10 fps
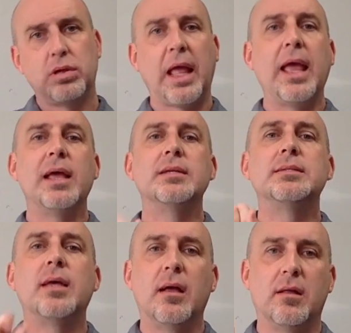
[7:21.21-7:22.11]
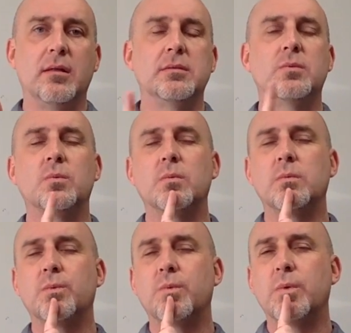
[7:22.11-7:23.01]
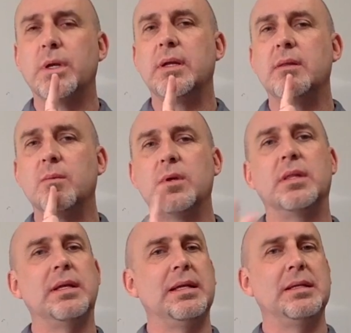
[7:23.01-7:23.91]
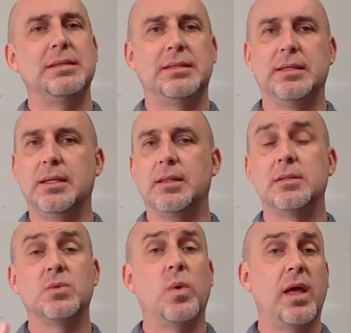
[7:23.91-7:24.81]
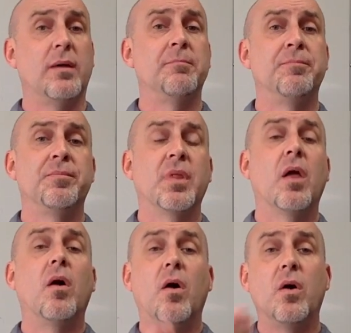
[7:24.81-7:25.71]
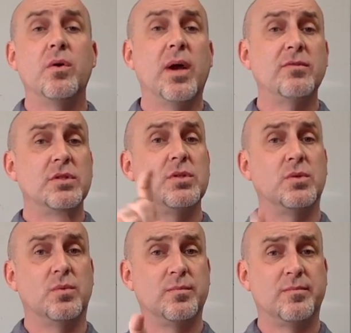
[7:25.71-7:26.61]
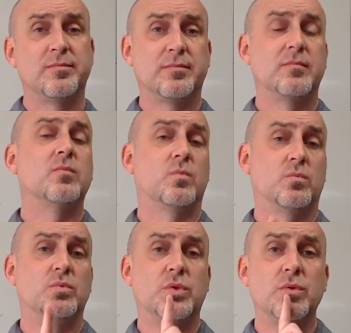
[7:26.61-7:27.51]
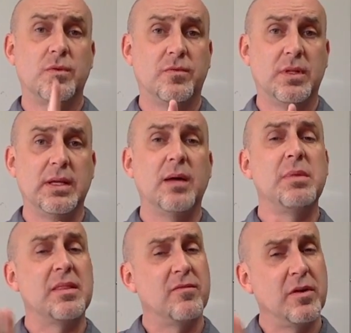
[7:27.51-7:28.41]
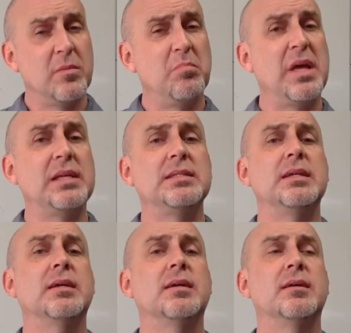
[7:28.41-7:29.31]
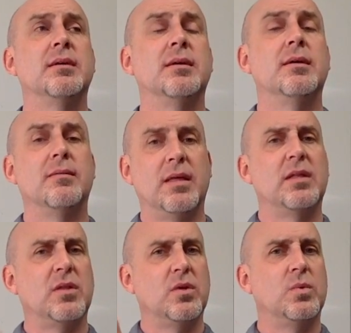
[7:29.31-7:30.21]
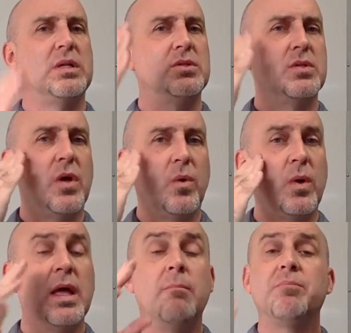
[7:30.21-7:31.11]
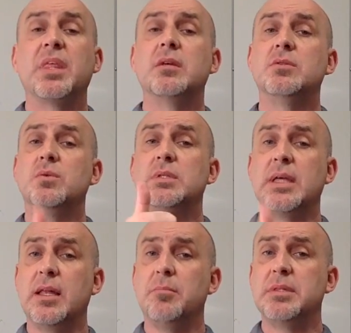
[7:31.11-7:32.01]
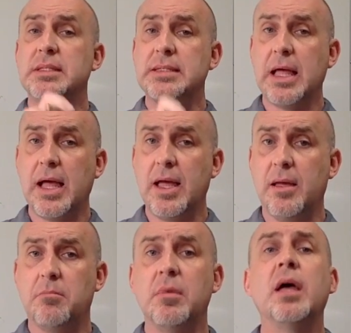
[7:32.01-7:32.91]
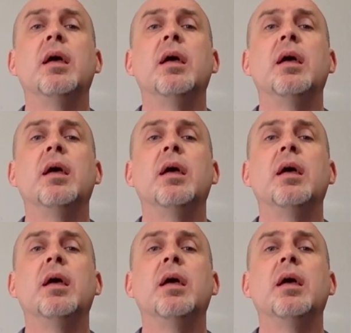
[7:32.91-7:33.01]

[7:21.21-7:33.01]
ASL is really, really easy in this way. All you have to do, truthfully, the very basic thing that you need to know is you set up the time